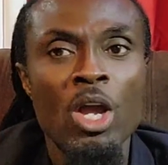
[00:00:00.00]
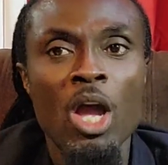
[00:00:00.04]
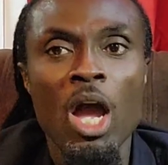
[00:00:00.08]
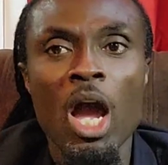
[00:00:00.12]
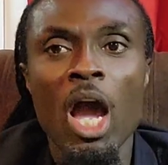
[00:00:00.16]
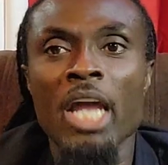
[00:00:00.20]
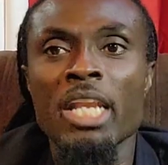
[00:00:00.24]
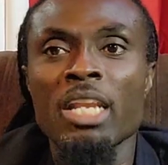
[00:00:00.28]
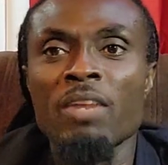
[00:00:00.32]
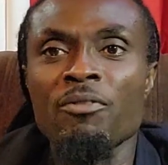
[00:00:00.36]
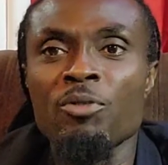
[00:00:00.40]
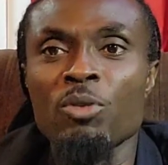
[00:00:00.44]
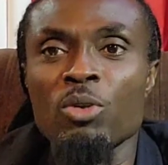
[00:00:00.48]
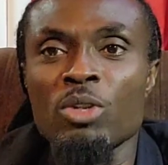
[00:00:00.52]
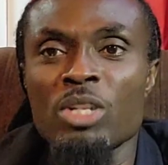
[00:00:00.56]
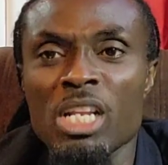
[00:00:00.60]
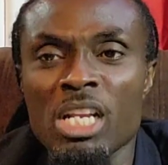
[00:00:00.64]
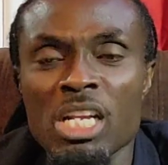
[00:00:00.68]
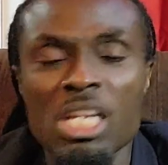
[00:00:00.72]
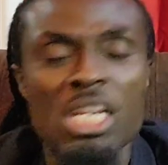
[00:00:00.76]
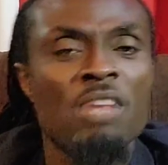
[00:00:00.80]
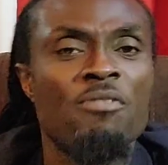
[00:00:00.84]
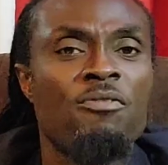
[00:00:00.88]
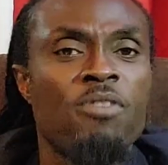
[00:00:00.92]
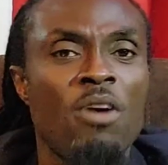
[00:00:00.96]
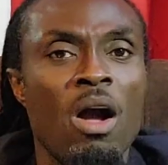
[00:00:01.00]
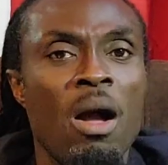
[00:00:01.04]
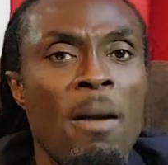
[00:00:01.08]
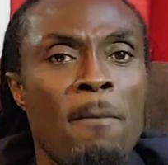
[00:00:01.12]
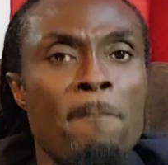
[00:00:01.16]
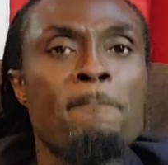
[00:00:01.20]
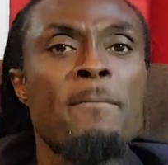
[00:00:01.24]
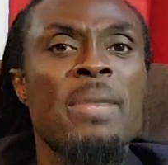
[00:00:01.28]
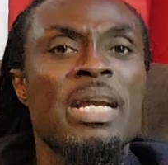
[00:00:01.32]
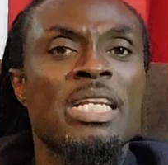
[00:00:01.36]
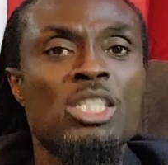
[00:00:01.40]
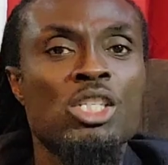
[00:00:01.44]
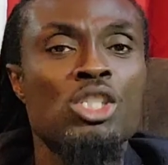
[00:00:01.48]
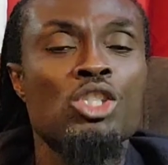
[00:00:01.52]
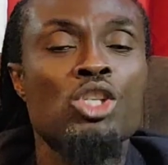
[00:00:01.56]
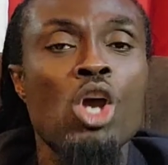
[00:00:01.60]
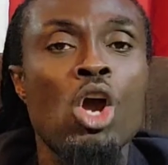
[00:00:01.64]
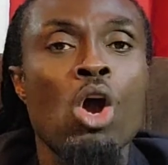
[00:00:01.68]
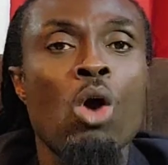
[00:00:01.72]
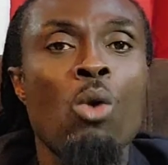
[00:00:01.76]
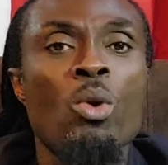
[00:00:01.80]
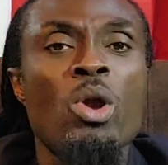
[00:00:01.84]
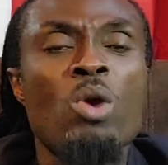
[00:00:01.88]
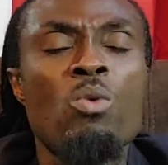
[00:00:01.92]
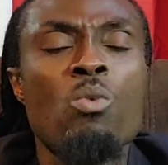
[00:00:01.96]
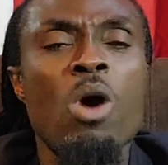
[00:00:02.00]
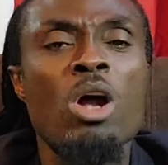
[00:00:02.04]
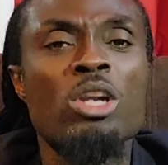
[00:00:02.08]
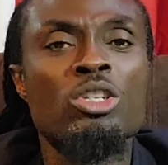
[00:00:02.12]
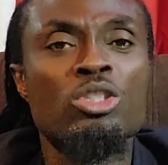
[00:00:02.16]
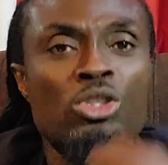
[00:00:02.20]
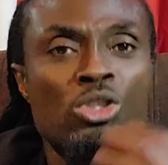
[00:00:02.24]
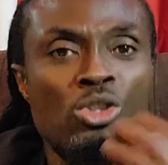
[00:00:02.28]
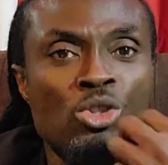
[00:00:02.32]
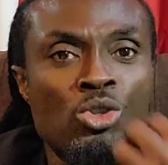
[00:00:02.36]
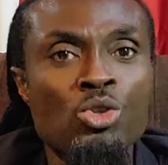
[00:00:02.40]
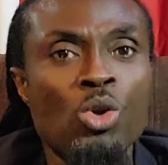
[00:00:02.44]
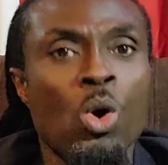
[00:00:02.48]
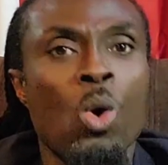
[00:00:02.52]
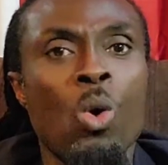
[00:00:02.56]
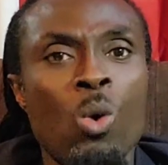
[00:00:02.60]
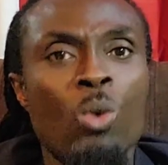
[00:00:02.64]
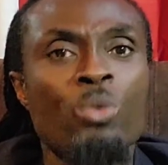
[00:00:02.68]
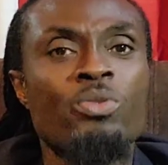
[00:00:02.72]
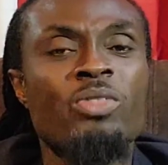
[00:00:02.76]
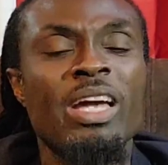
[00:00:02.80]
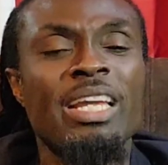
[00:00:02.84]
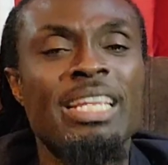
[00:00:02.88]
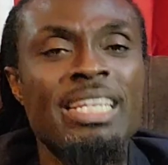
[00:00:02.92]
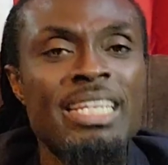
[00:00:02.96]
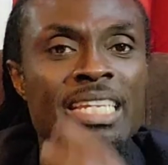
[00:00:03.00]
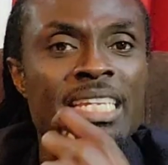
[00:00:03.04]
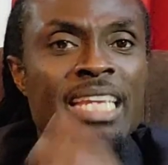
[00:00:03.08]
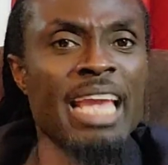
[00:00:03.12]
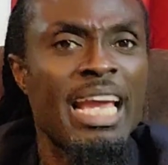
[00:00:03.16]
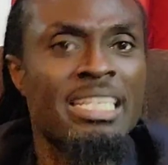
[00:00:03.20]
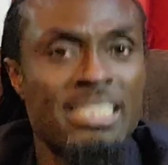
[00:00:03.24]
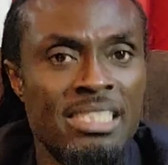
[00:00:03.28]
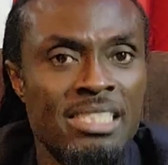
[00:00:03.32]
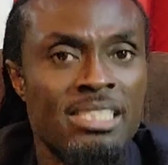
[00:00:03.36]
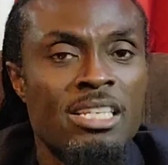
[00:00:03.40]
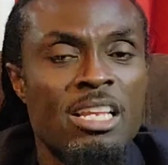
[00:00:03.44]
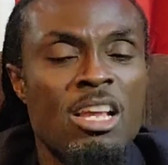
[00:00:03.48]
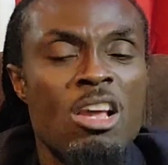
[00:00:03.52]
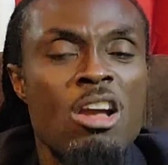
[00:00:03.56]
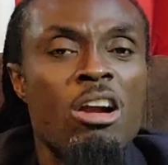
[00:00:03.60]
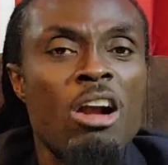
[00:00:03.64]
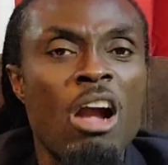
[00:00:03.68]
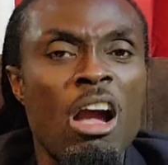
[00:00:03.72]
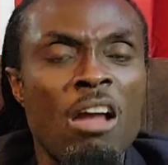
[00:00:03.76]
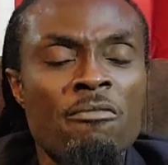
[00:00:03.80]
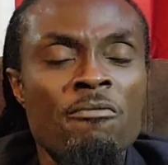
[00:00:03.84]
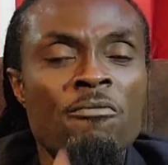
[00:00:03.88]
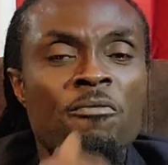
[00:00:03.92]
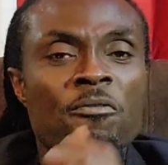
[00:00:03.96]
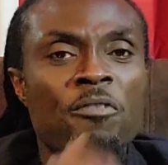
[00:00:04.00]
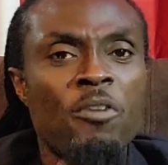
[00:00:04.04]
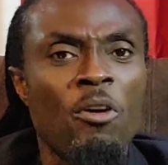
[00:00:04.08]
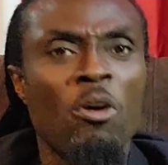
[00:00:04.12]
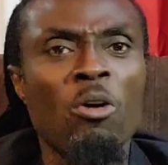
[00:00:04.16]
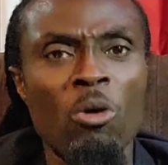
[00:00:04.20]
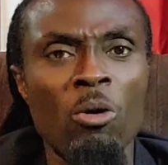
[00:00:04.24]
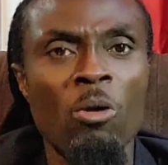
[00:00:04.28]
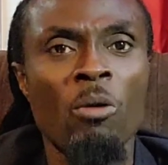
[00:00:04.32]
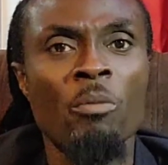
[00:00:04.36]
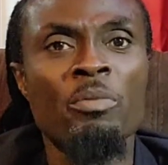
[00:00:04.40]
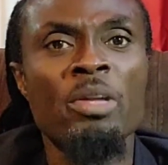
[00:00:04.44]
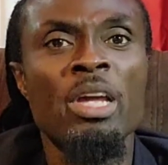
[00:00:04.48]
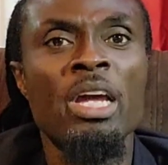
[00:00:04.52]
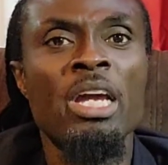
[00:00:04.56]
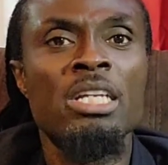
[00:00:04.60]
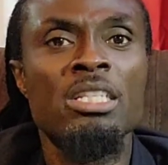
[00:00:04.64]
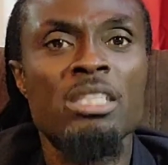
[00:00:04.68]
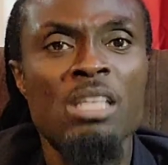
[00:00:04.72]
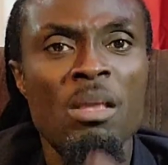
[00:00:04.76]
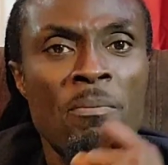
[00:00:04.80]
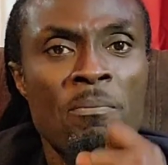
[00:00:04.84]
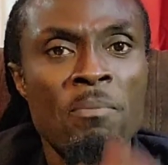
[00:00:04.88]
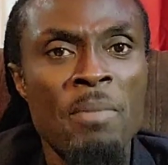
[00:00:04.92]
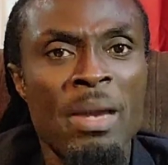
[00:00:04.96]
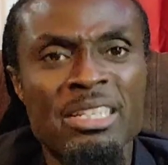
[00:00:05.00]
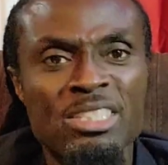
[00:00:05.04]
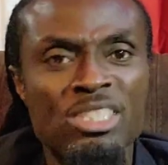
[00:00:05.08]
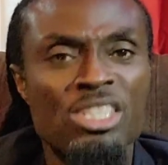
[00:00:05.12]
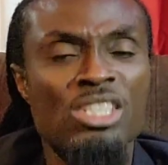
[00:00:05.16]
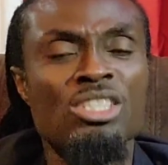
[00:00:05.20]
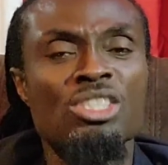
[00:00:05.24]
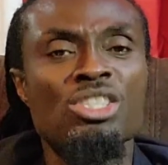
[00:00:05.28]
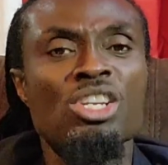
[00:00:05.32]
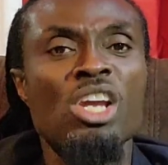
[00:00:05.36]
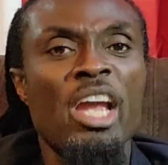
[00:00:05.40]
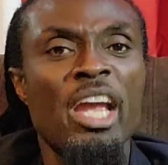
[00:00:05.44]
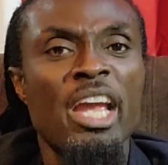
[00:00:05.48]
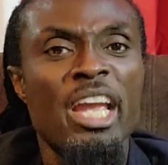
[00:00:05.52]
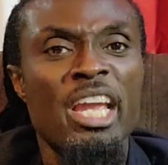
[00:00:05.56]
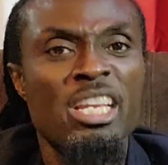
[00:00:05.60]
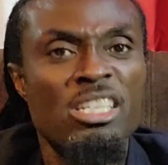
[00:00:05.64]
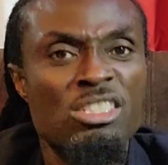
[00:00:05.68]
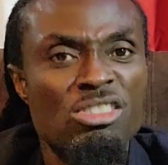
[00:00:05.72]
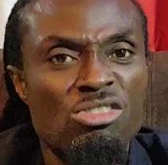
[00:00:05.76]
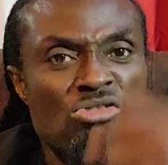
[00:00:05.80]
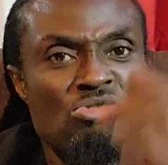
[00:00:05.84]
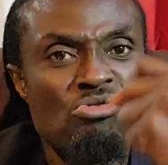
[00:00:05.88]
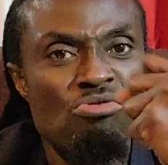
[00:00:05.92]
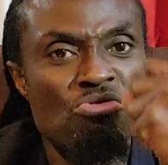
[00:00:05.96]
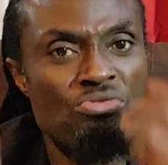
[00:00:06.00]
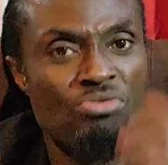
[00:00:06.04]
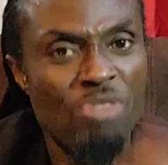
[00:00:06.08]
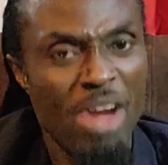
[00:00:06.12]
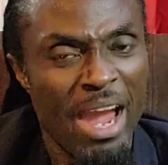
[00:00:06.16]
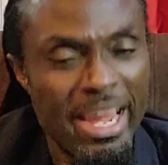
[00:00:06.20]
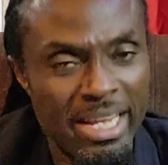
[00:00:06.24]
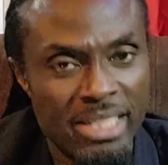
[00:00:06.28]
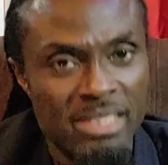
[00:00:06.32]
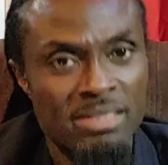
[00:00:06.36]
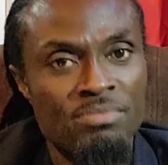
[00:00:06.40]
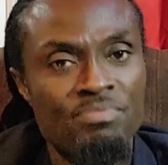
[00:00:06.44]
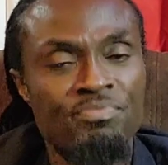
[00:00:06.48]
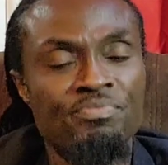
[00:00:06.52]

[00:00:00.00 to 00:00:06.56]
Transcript: And if you deliver a message, we want to know that yes, confirm the message is right.